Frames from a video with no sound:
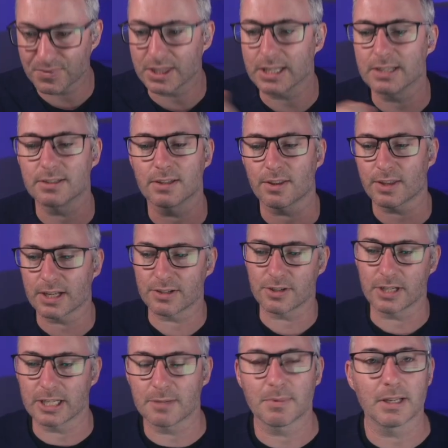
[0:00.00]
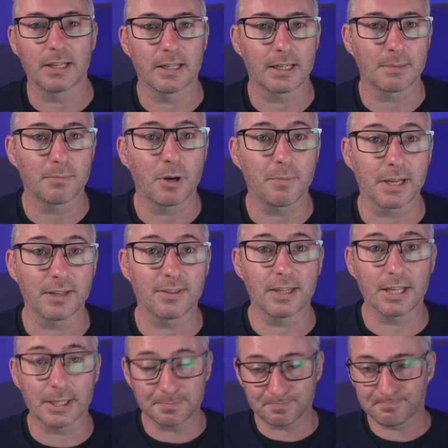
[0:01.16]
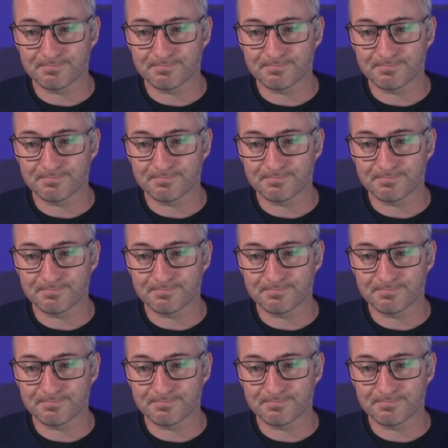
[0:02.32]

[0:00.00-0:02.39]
these are the things you need to be popping in there.